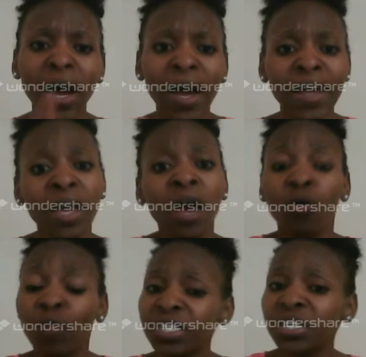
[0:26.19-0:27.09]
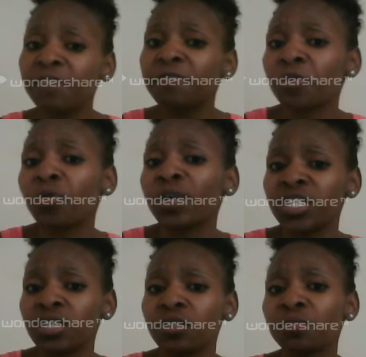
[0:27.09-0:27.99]
I wanted every
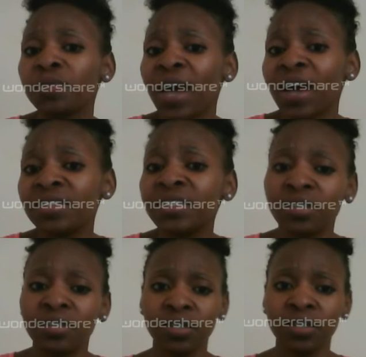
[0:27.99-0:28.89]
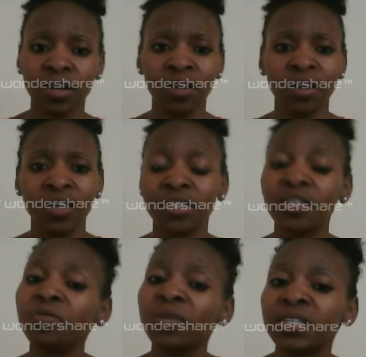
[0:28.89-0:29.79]
question to be answered.
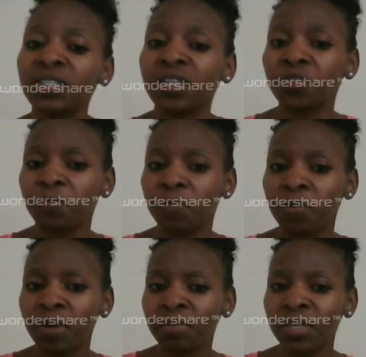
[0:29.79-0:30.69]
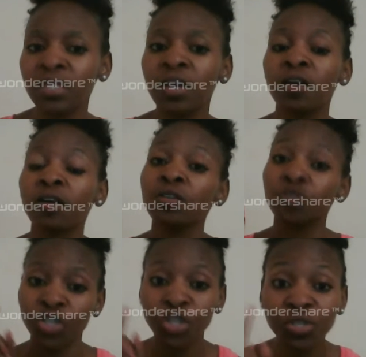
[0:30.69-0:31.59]
Didn't want to settle for mama's,
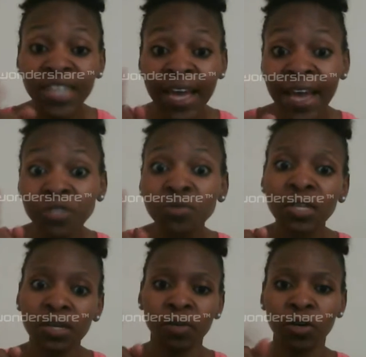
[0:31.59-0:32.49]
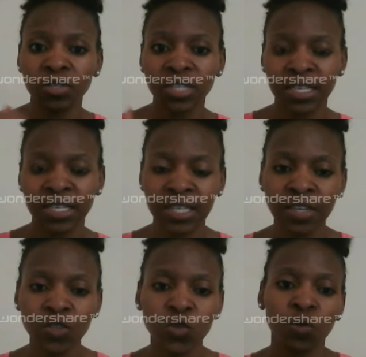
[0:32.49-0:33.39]
don't you dare do that because I
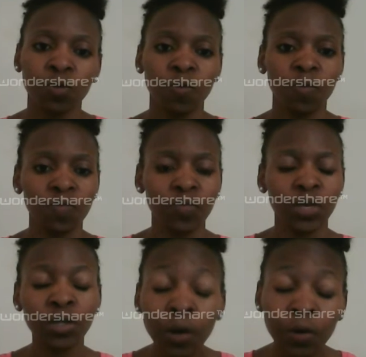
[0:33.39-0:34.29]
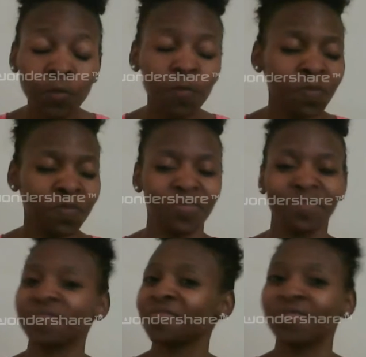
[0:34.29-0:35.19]
say so. No.
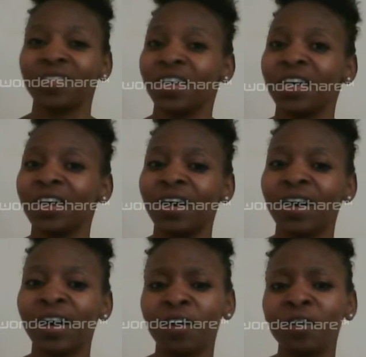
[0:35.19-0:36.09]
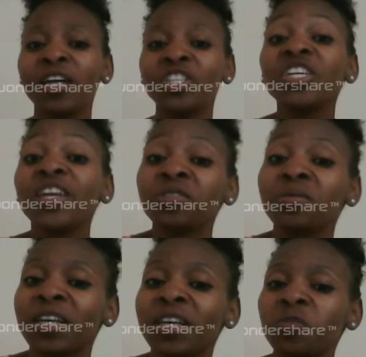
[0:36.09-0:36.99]
Uh, she had
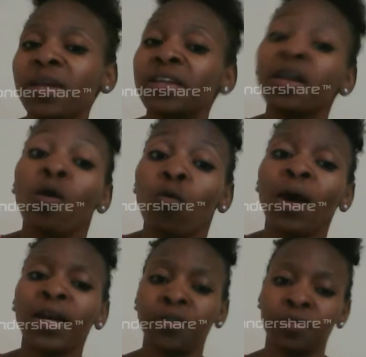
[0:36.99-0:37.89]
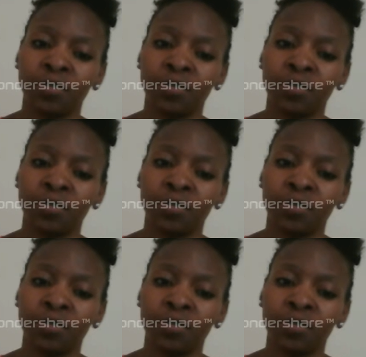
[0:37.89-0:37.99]
to explain why not.